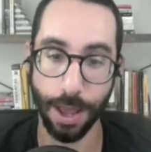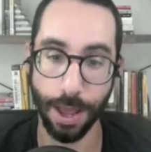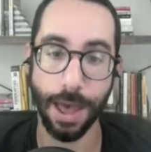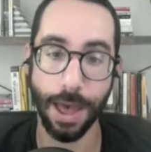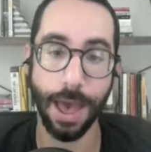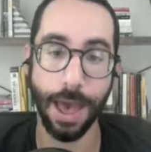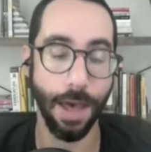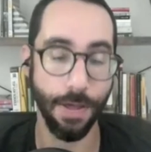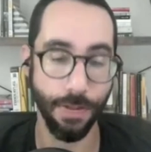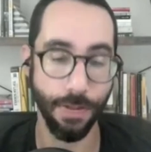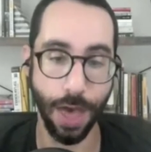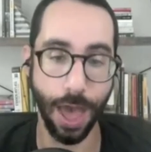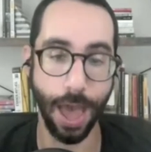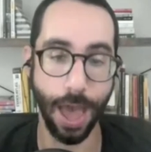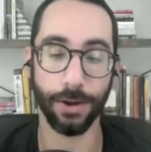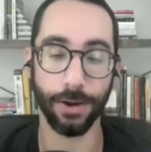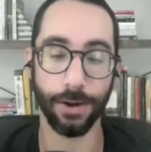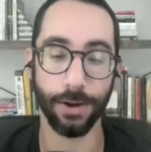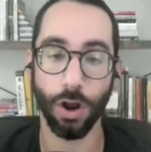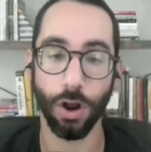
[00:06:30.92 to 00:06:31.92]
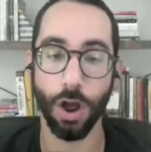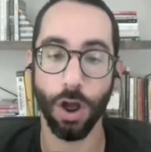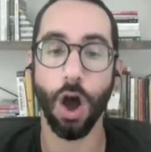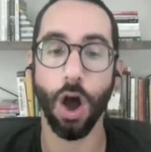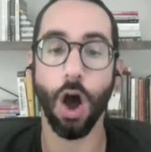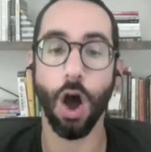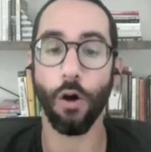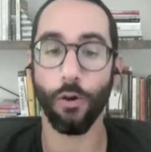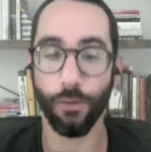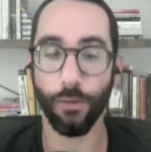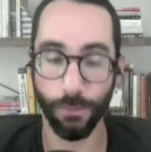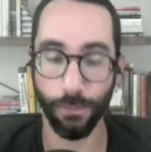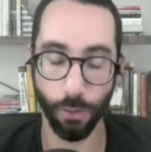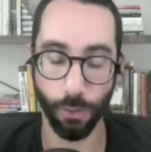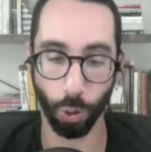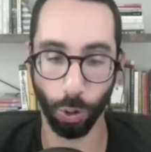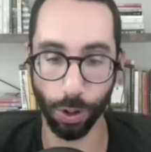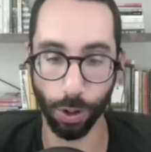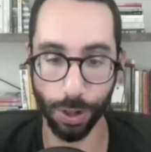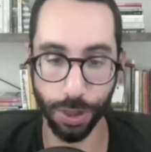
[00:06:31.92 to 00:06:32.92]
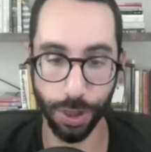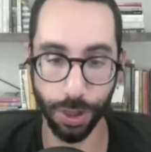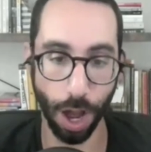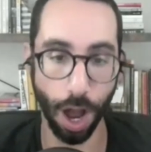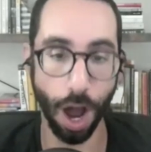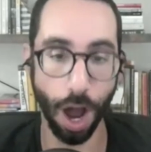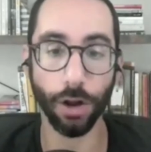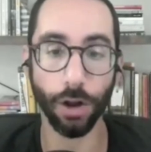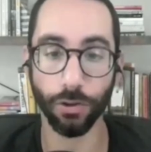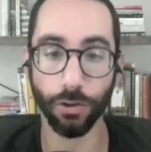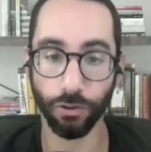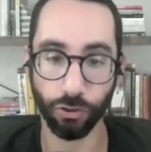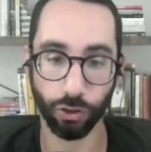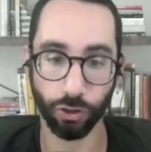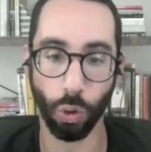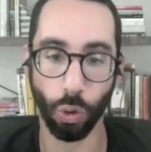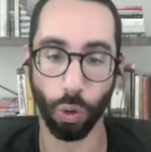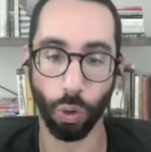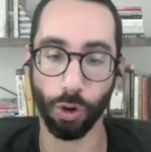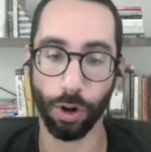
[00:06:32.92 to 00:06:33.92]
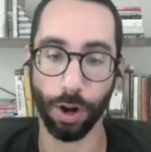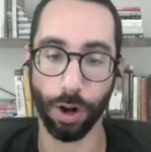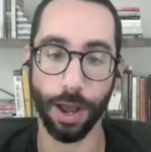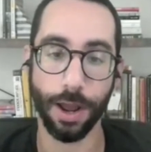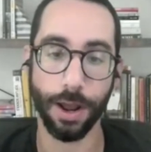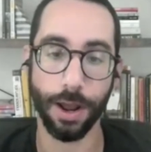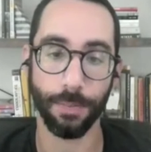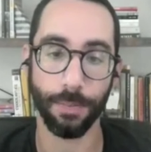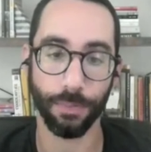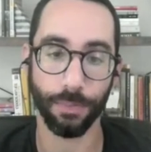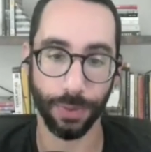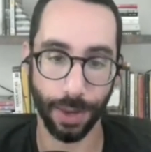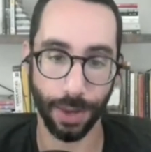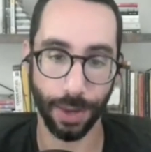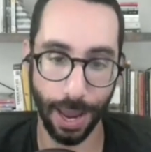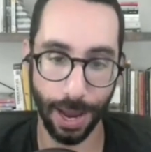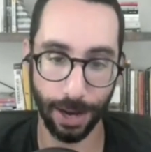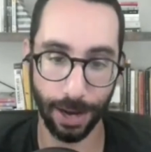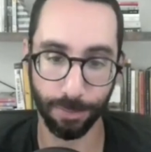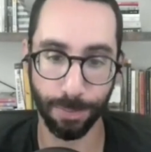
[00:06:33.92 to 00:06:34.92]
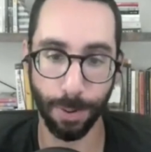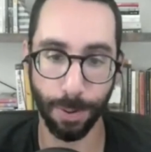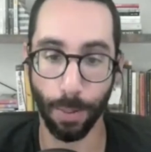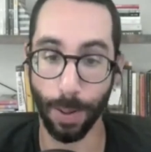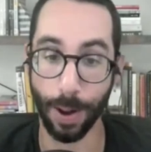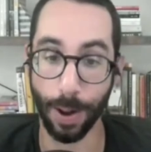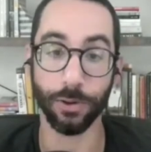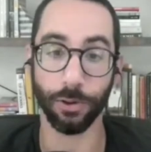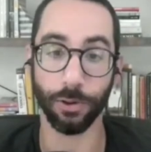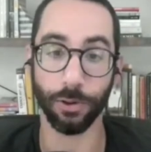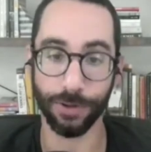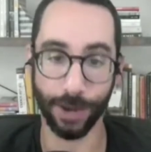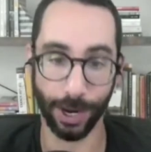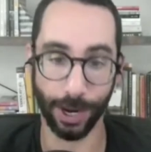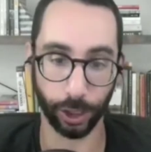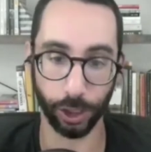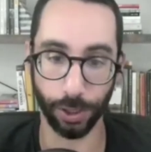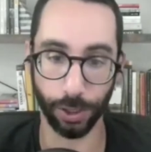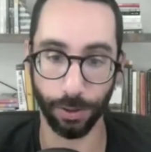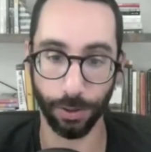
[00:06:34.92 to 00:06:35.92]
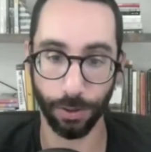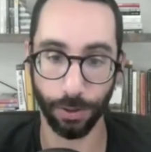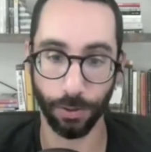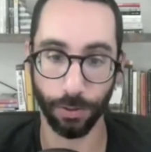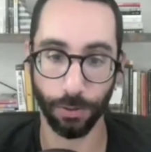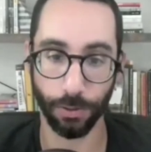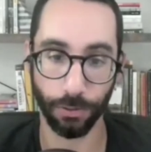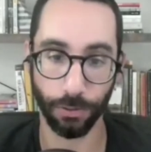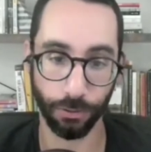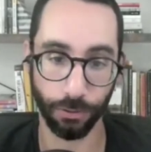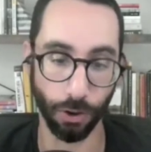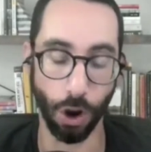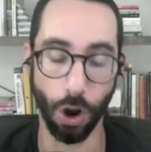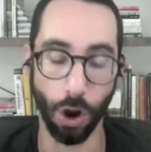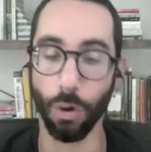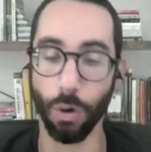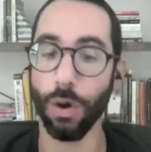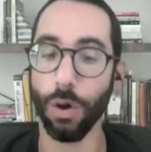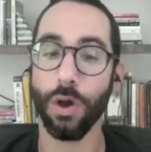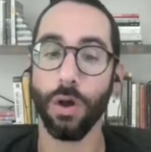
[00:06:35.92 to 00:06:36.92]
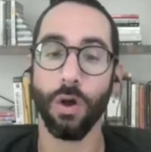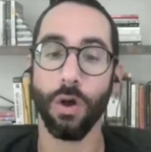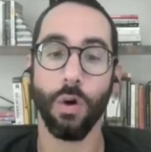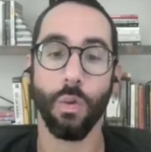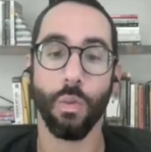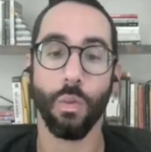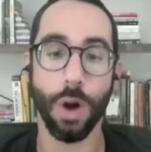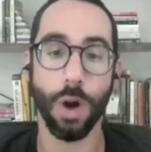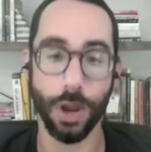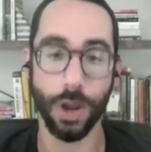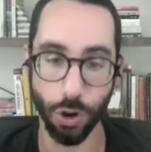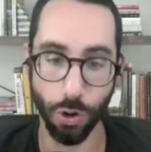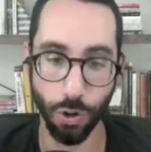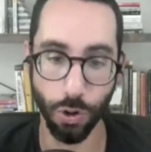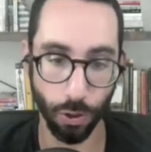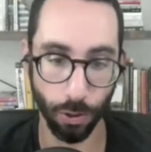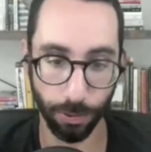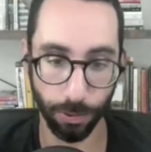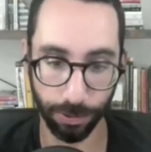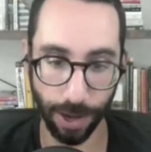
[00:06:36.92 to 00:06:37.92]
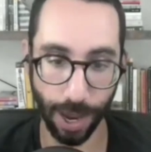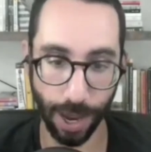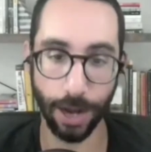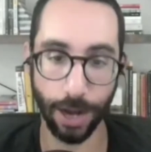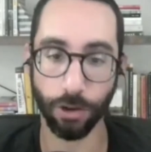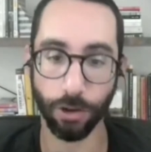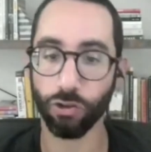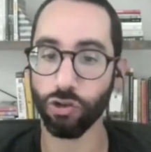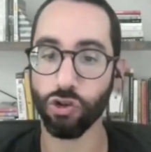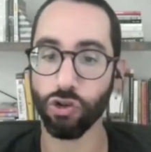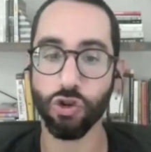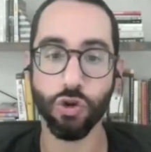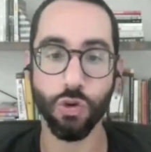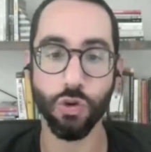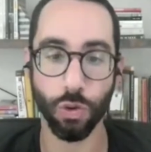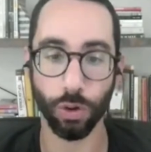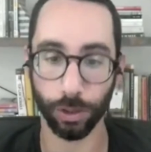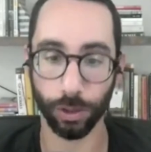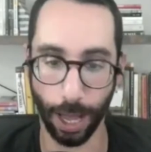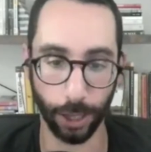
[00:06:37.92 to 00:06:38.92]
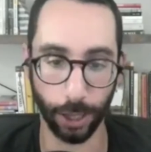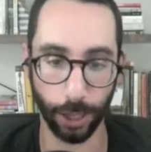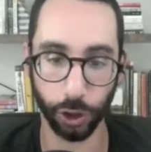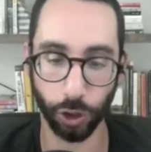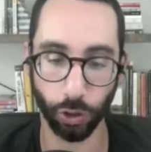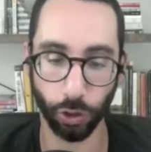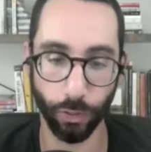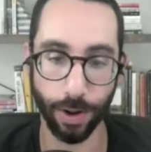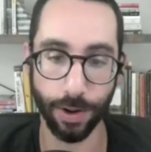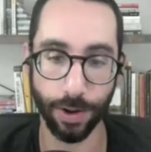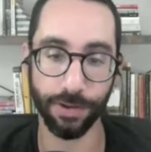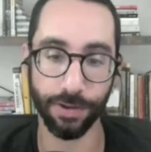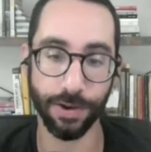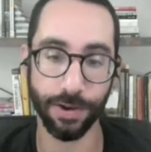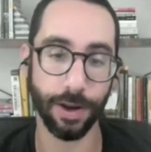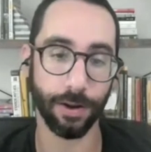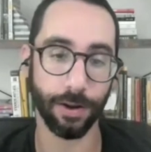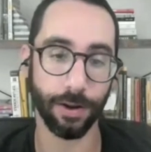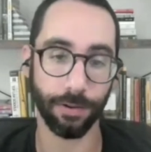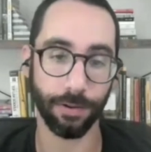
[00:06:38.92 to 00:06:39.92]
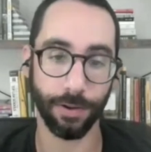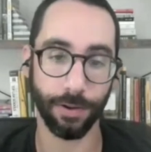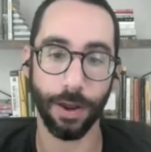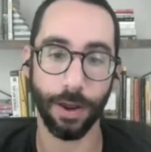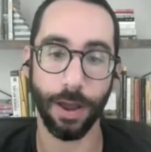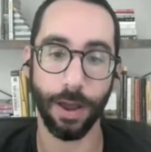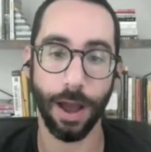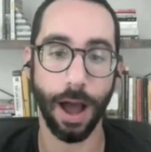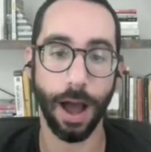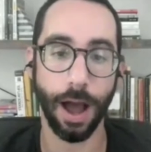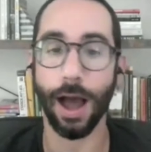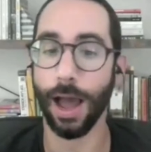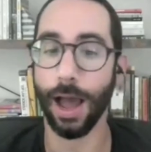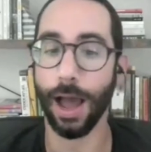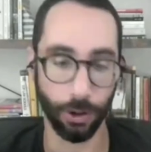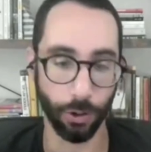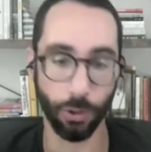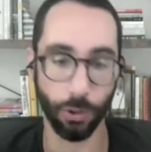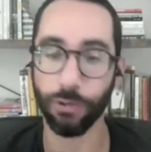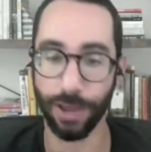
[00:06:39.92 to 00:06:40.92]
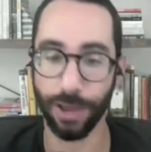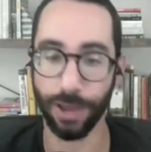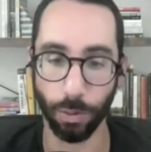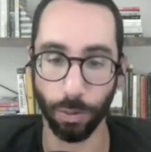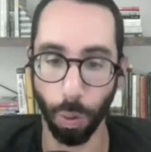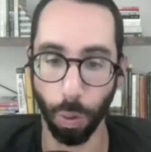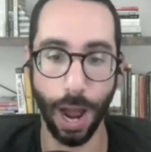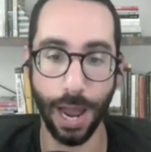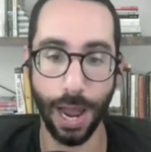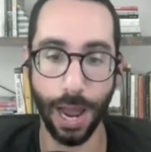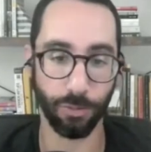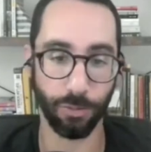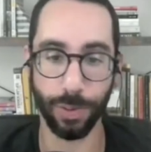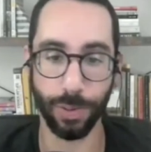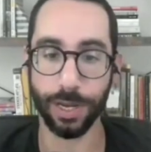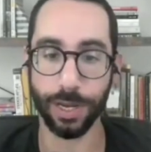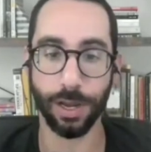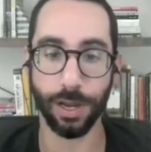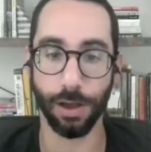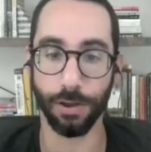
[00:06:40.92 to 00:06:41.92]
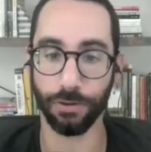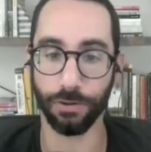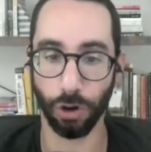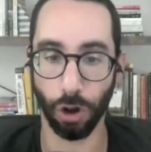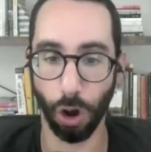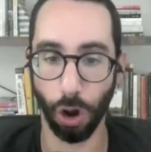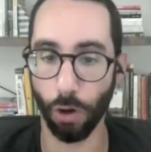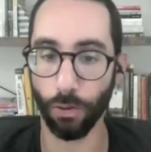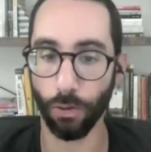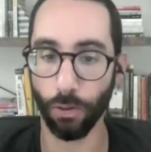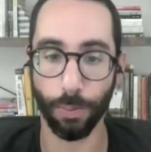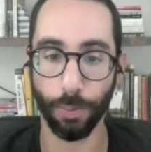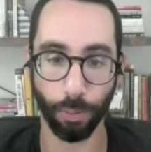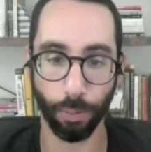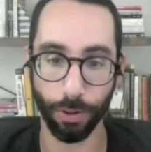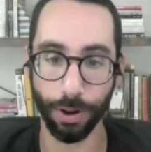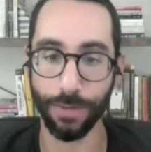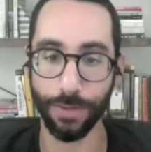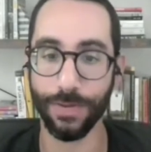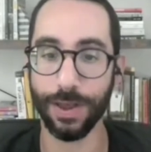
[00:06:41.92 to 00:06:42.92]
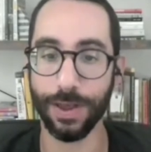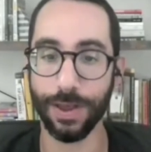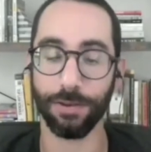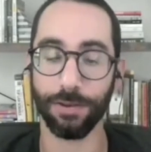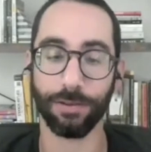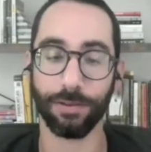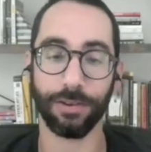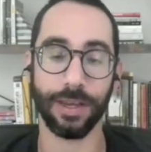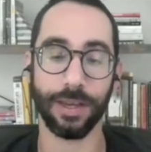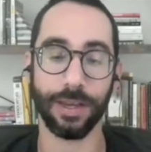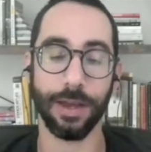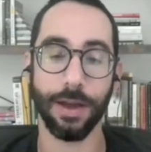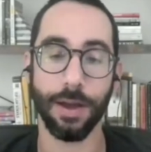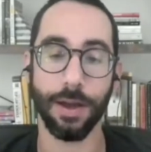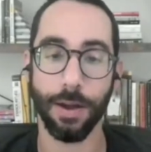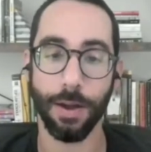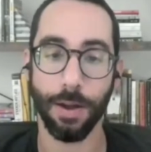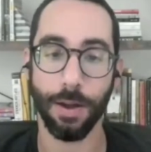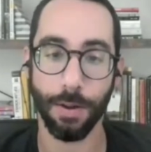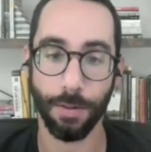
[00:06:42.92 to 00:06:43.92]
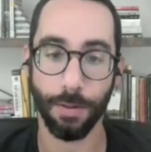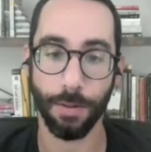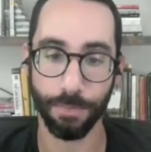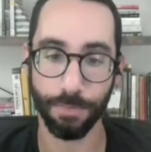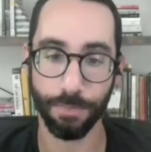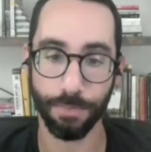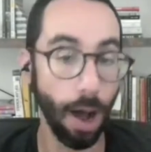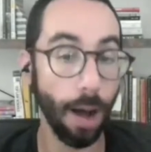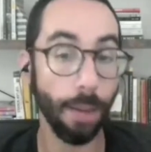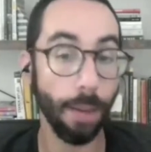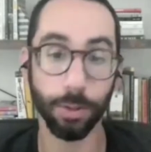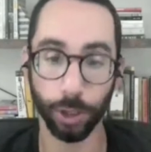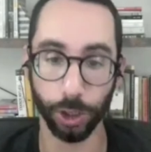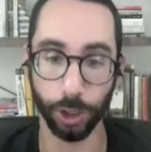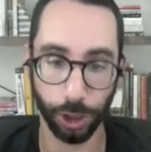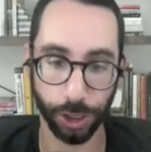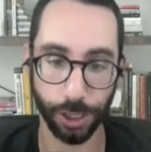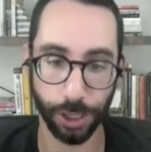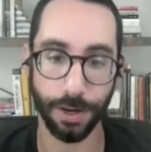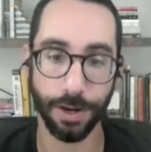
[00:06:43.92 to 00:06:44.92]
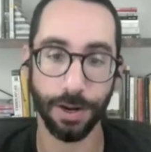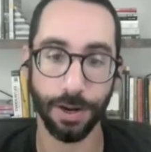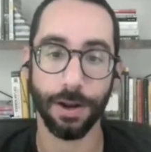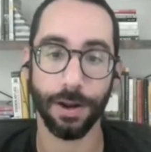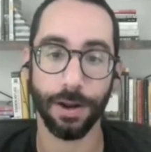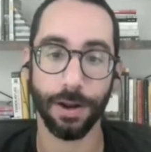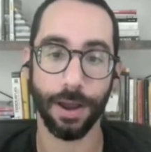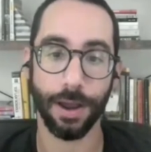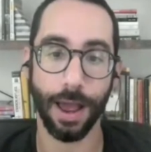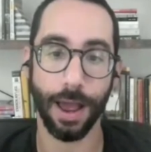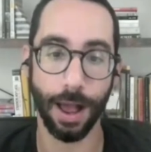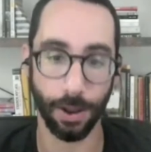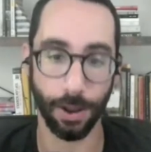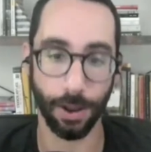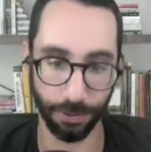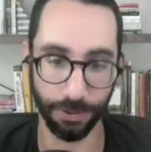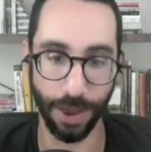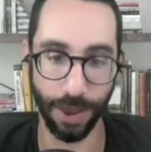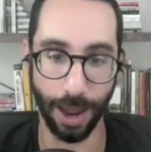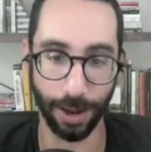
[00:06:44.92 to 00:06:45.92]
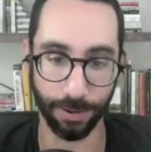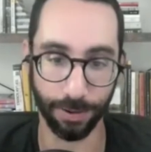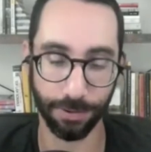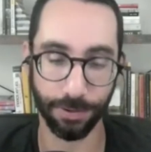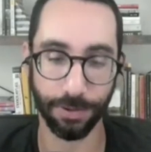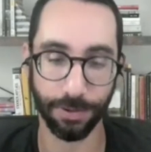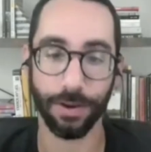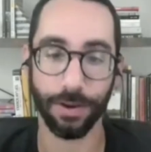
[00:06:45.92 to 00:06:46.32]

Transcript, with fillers: And then a fourth unscored experimental section. So okay. when you say two logical reasonings, I understand why. It's because all the previously published LSATs